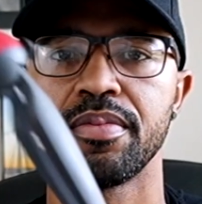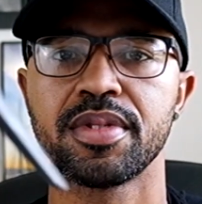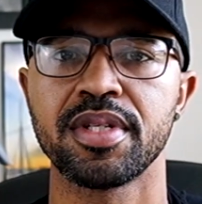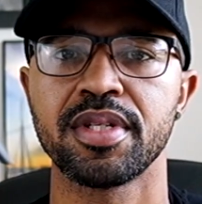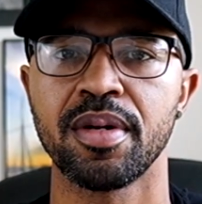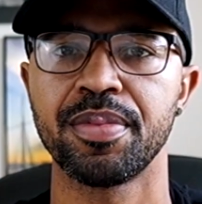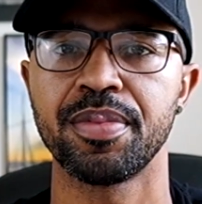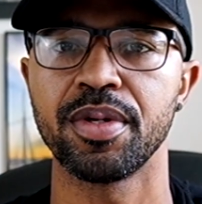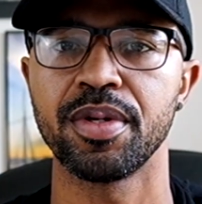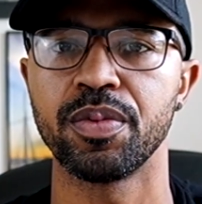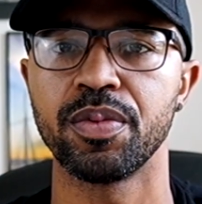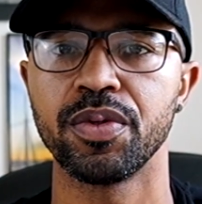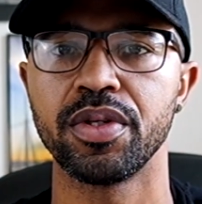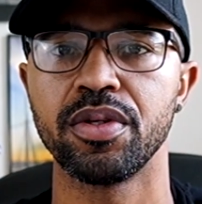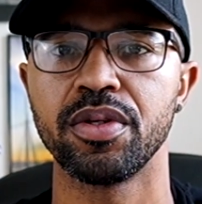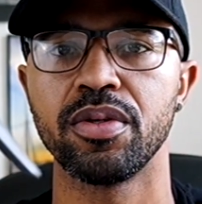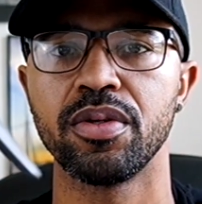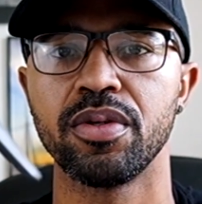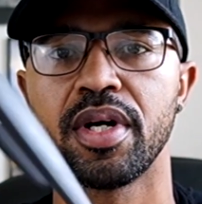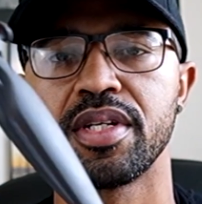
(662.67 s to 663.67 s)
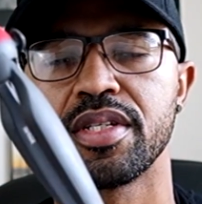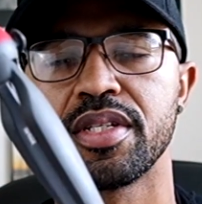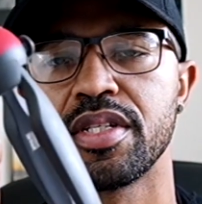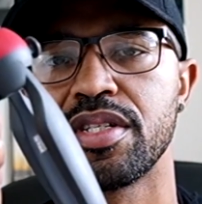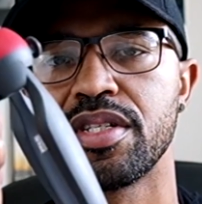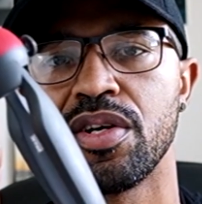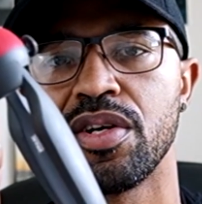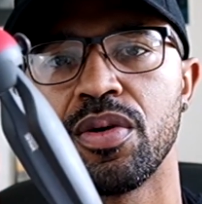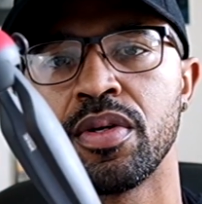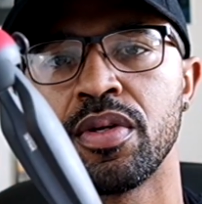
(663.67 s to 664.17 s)
Some people do, I
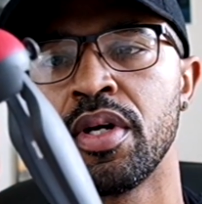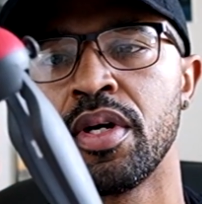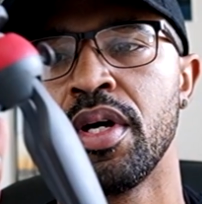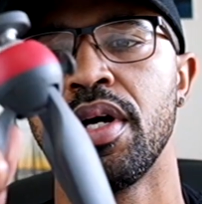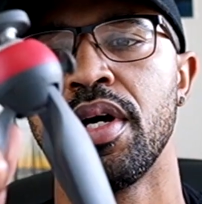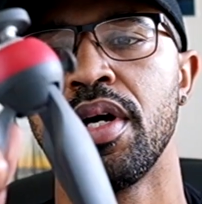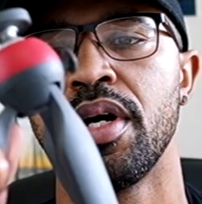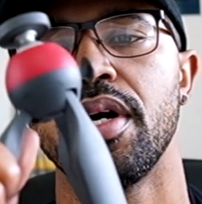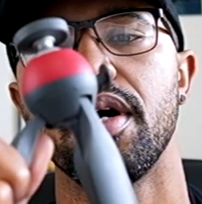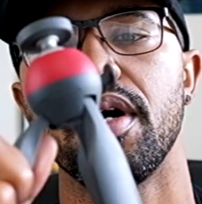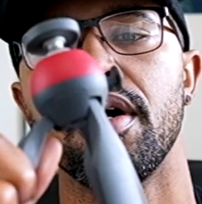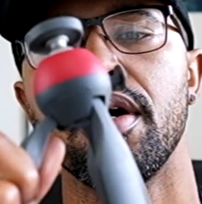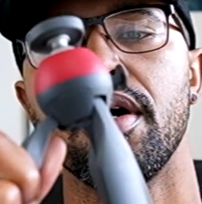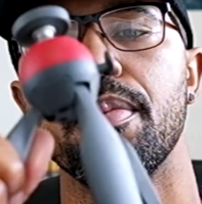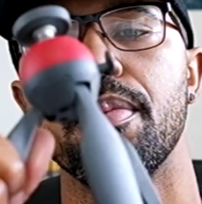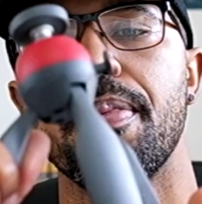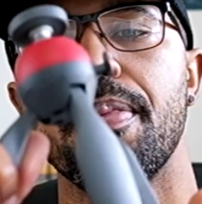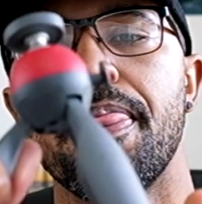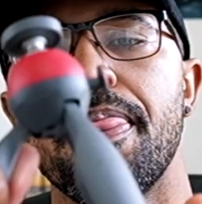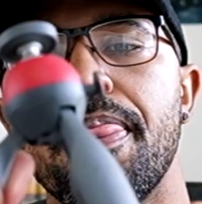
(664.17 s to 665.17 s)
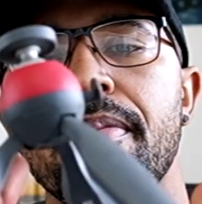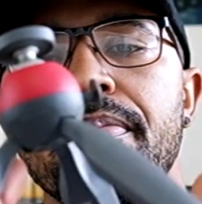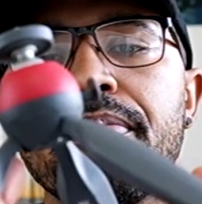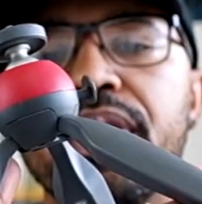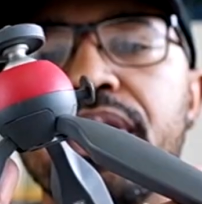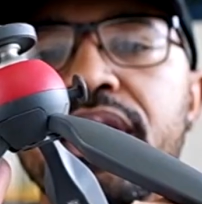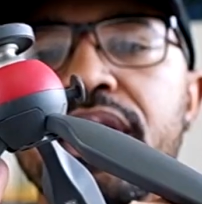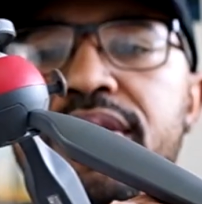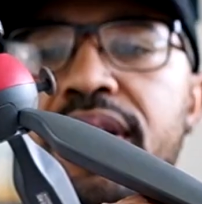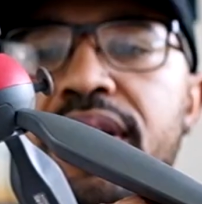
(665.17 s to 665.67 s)
just don't,
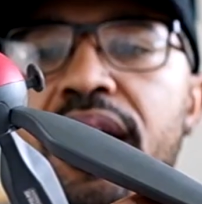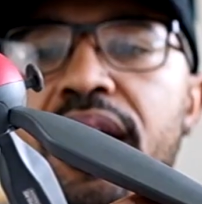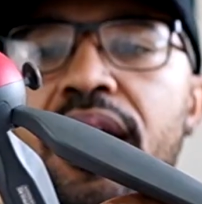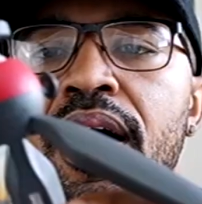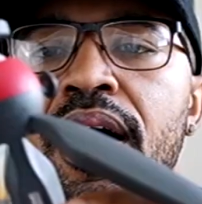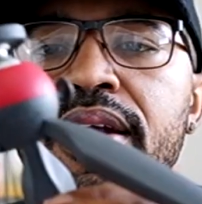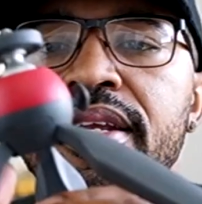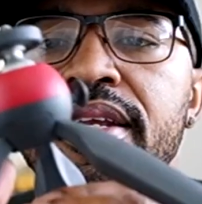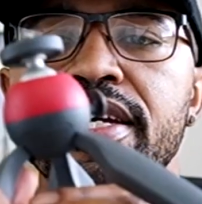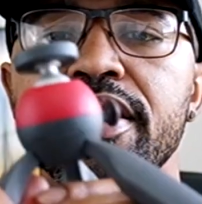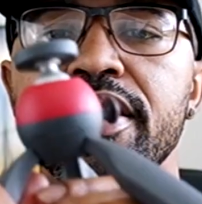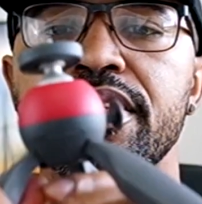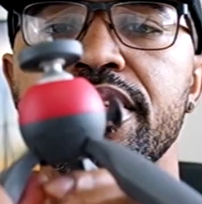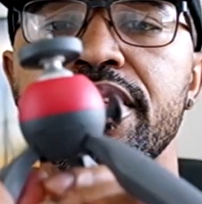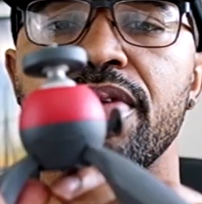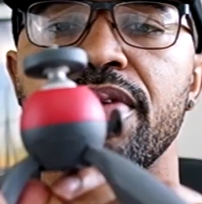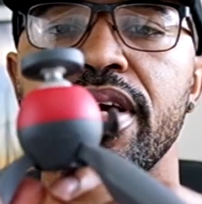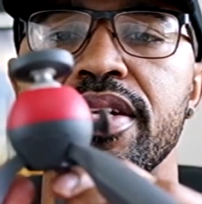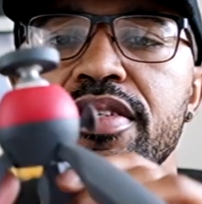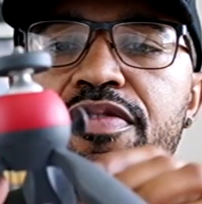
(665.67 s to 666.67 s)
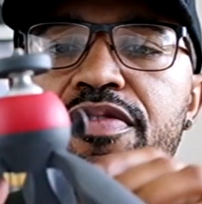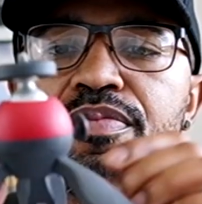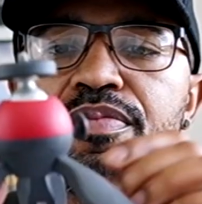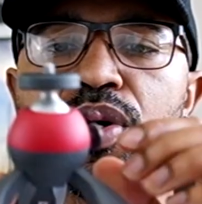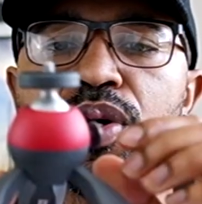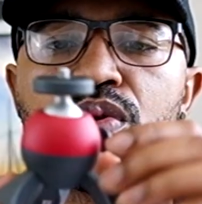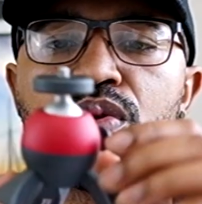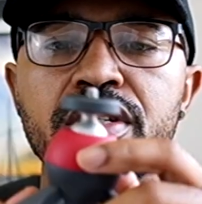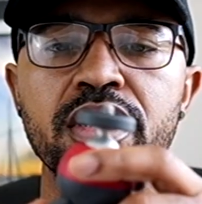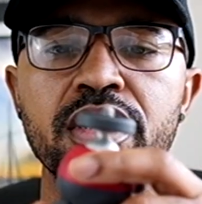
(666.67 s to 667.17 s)
because I need the range of
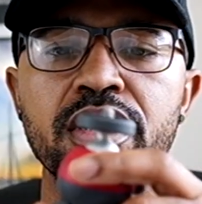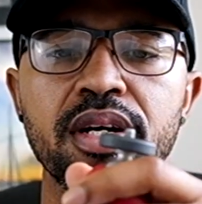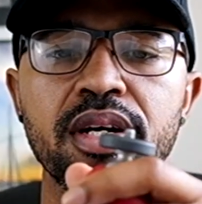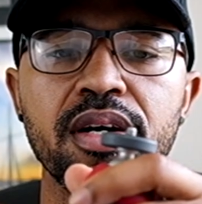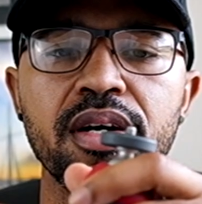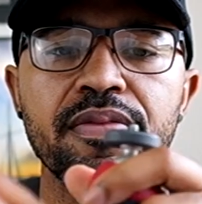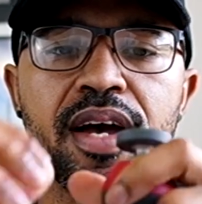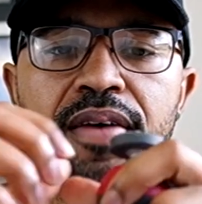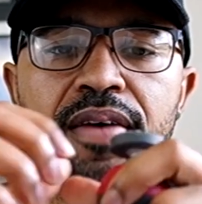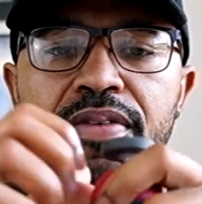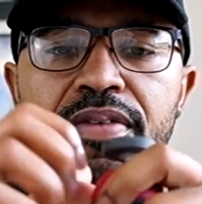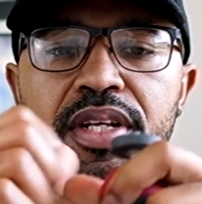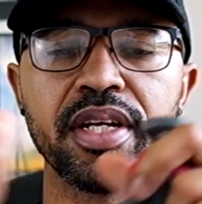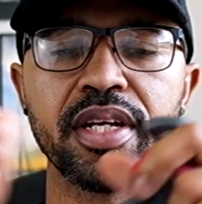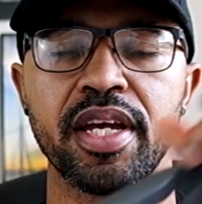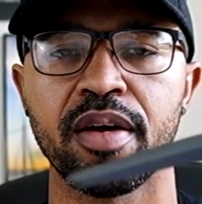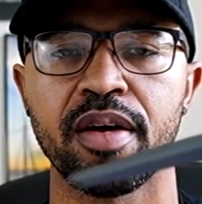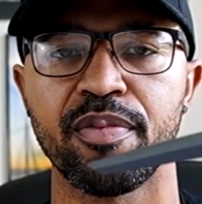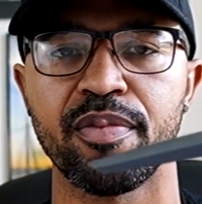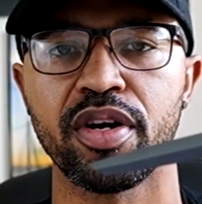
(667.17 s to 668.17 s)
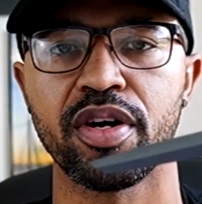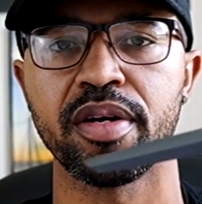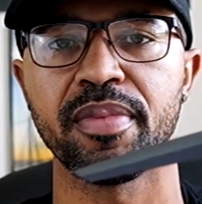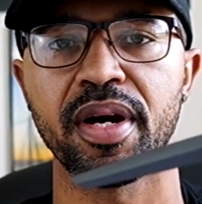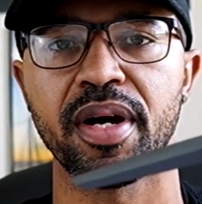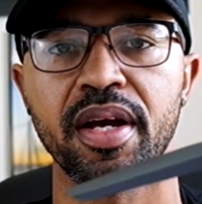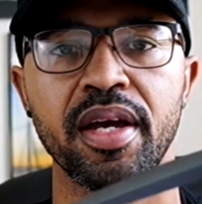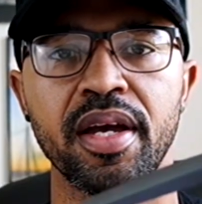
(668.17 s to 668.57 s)
motion of having the camera in my